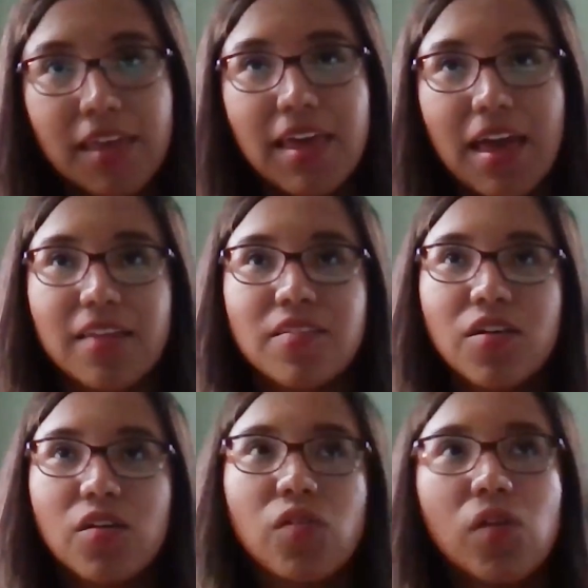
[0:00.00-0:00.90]
Yeah,
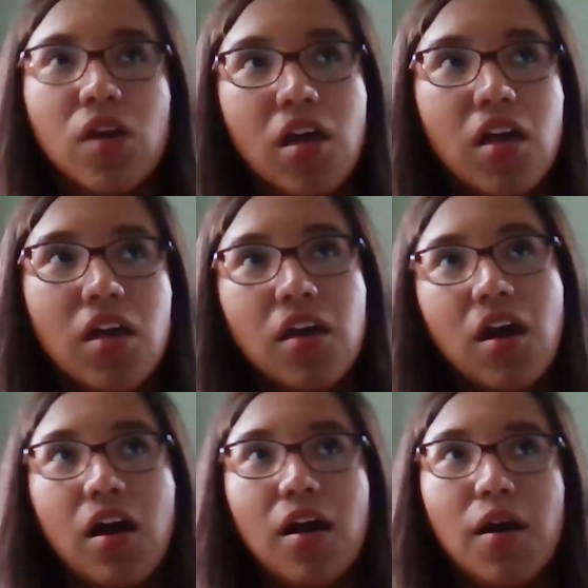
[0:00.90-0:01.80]
so
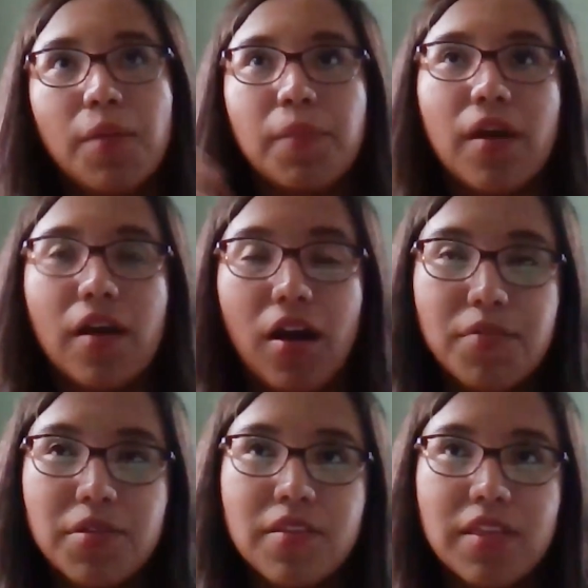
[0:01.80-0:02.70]

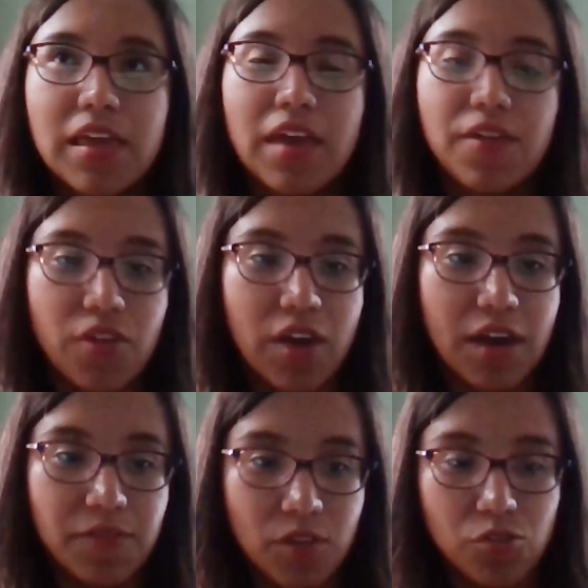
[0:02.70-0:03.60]
obviously if you
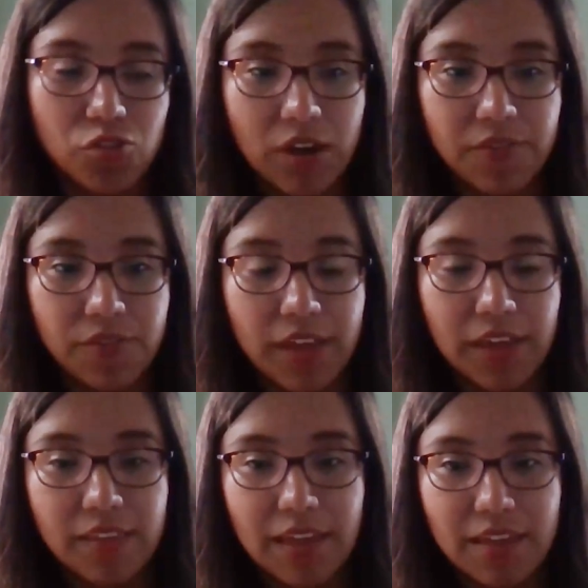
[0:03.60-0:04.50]
have low
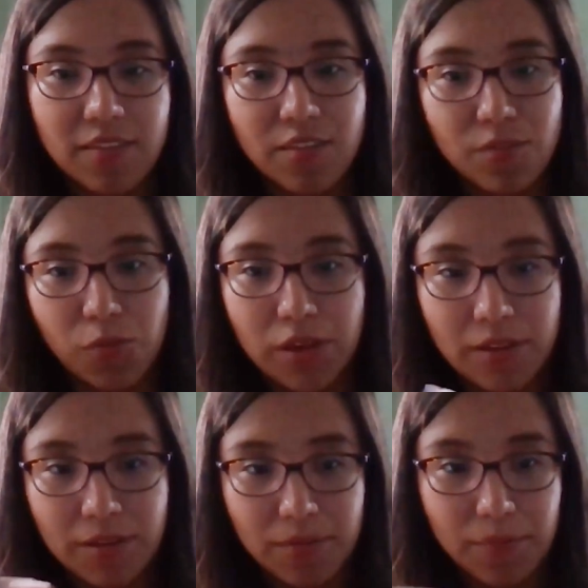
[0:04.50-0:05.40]
traffic, that's
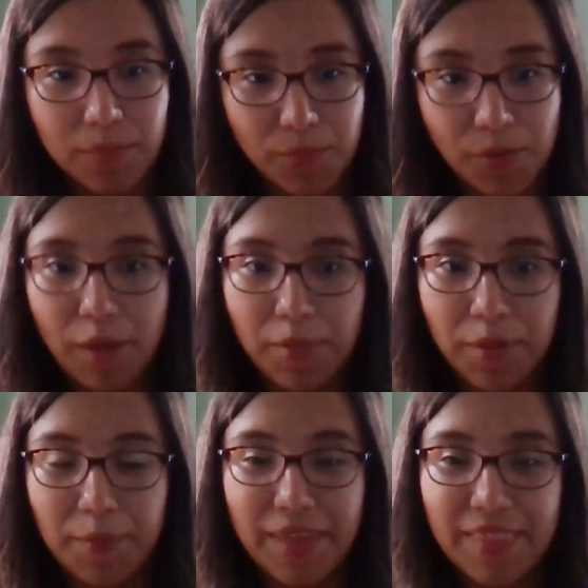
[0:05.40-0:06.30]
one
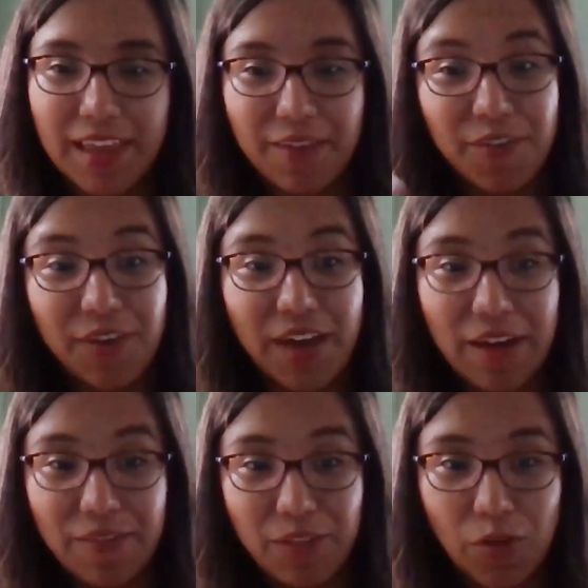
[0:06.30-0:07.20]
problem, and then if you
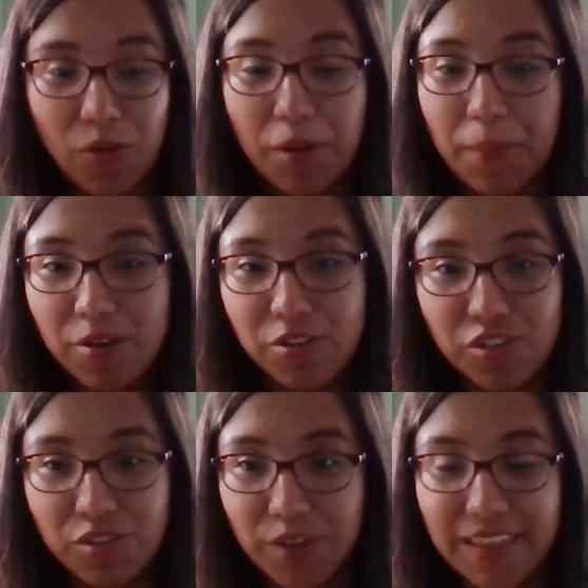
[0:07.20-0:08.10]
have a low
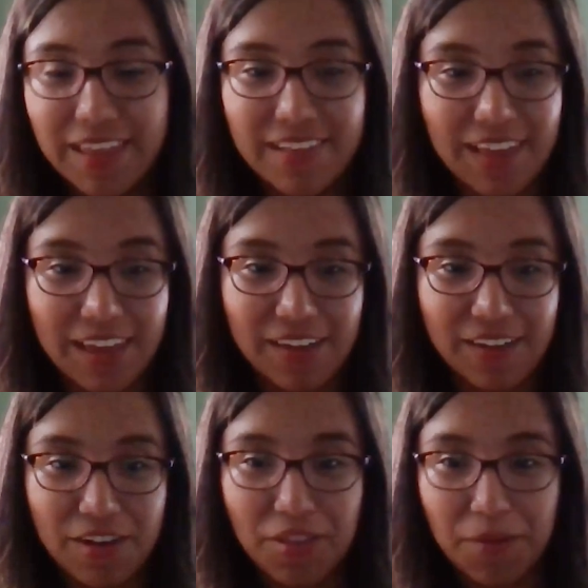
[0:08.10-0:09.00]
conversion rate, that's like
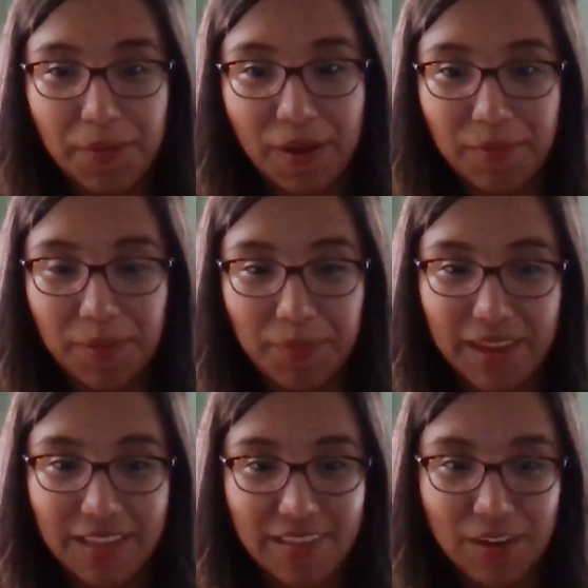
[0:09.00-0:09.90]
another problem in
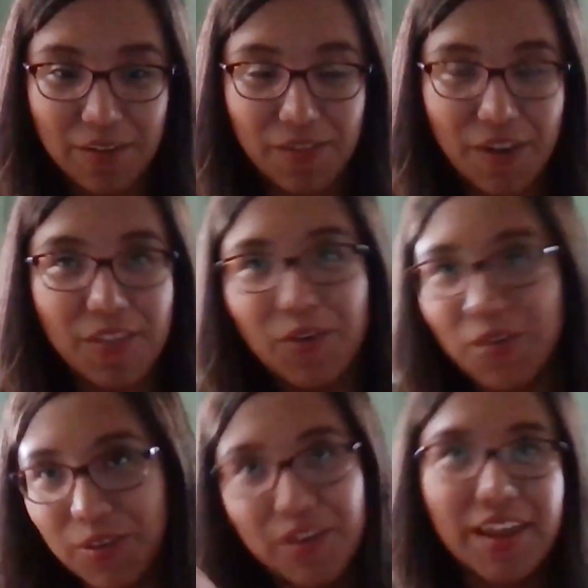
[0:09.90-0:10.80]
itself, although
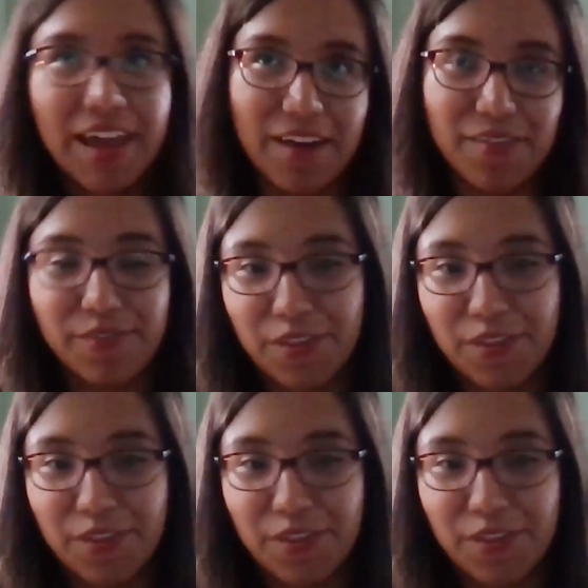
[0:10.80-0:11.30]
you could have,